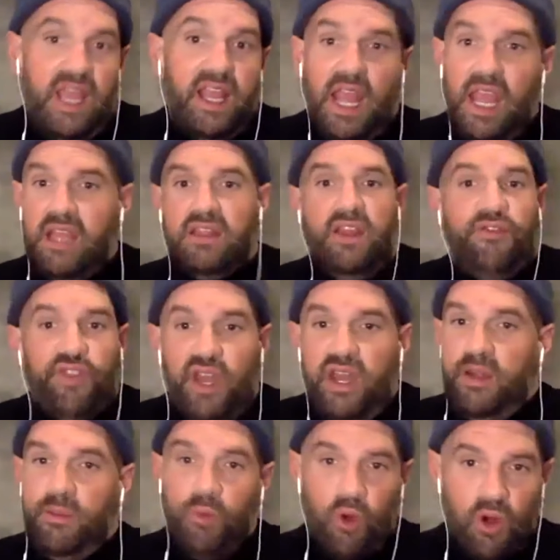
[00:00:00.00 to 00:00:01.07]
I can't lift it
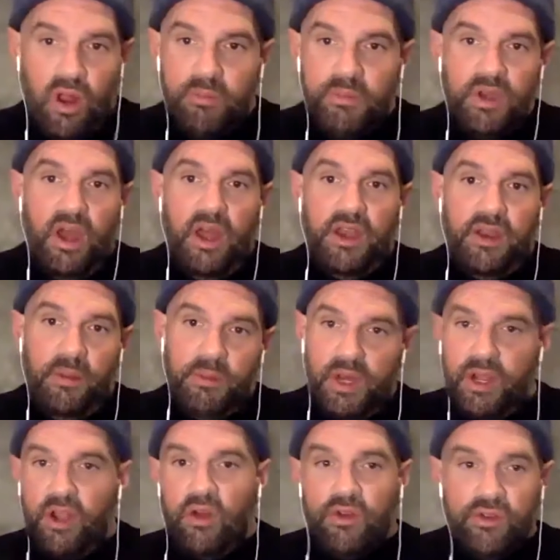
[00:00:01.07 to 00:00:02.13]
anymore. I'm done. I'm
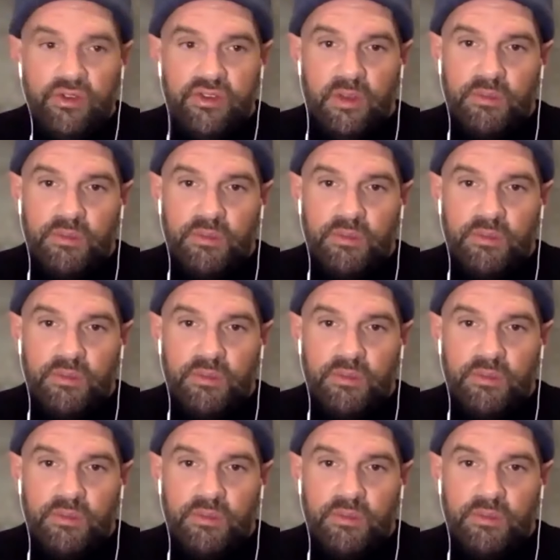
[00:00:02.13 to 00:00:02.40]
going to yeah. go do